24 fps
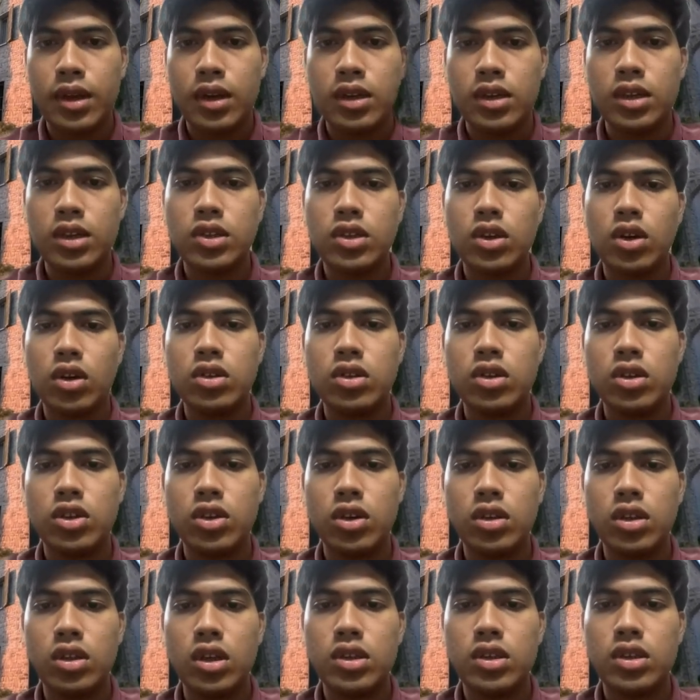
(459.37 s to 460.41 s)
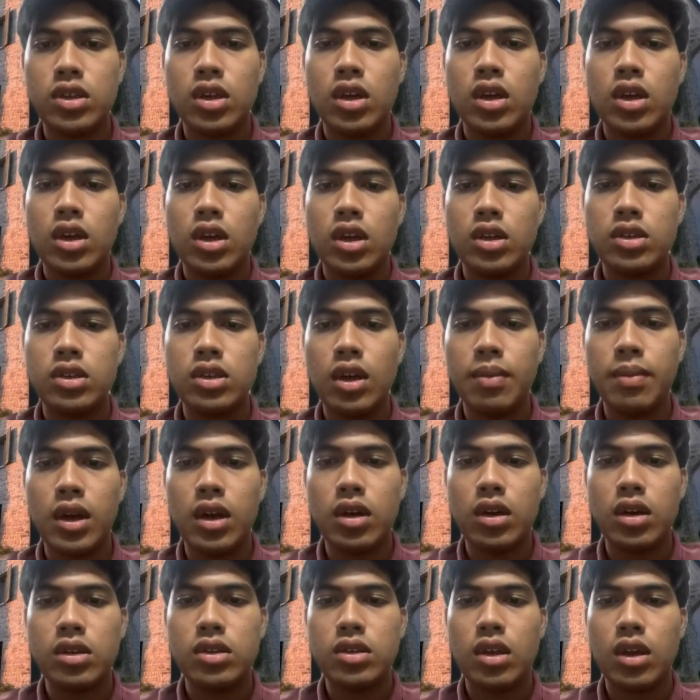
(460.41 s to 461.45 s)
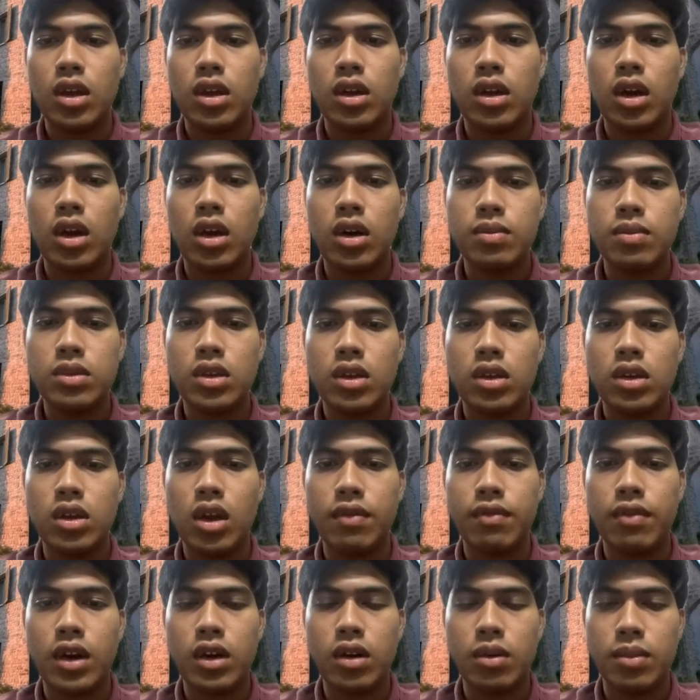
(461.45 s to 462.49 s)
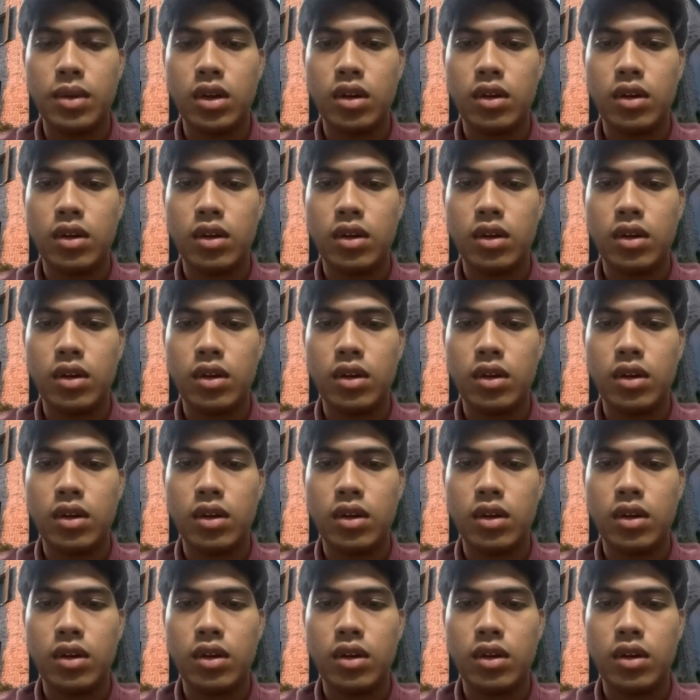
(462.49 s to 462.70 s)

This causes shortage in some areas and harms the environment.